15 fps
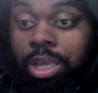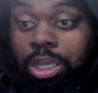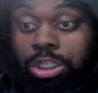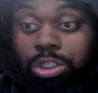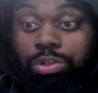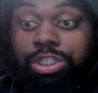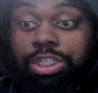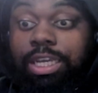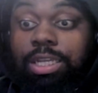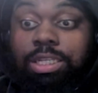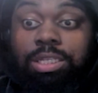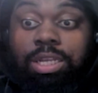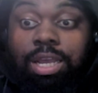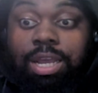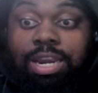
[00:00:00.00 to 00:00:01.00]
So she
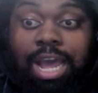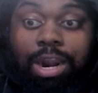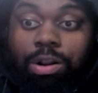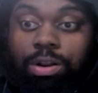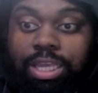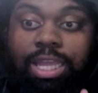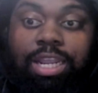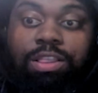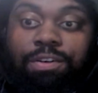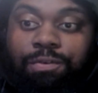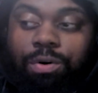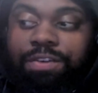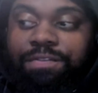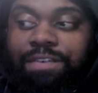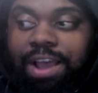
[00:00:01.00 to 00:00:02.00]
is not only getting the
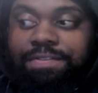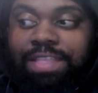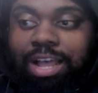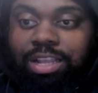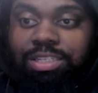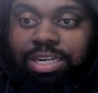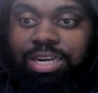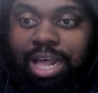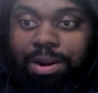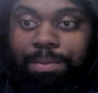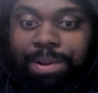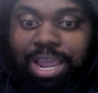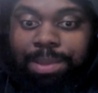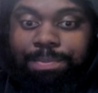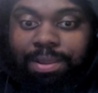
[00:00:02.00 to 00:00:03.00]
$45,000
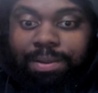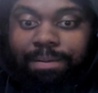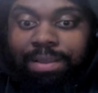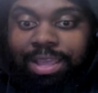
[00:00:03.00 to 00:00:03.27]
payment,